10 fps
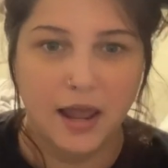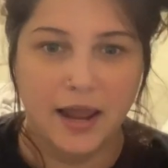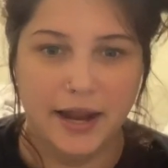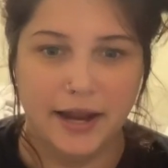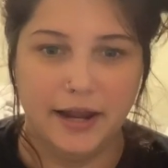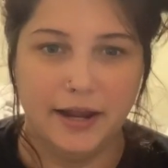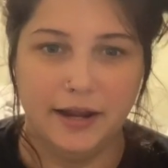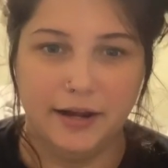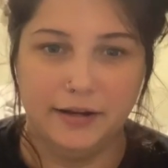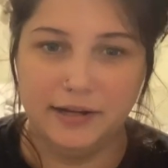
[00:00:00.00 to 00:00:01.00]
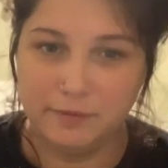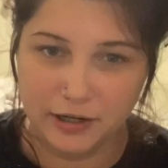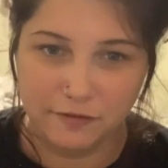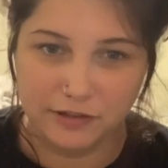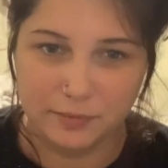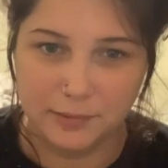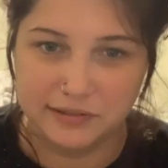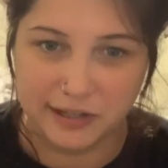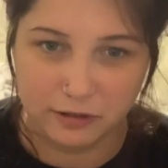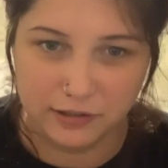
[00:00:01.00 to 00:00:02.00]
And he went over the
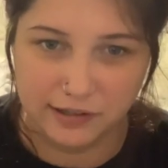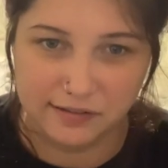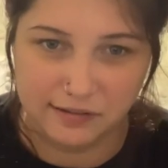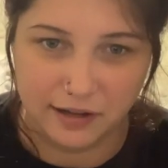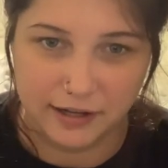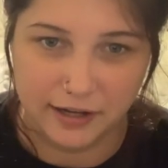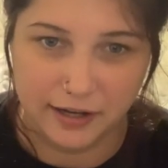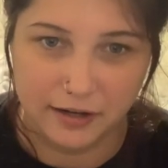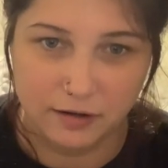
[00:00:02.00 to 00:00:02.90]
motility study,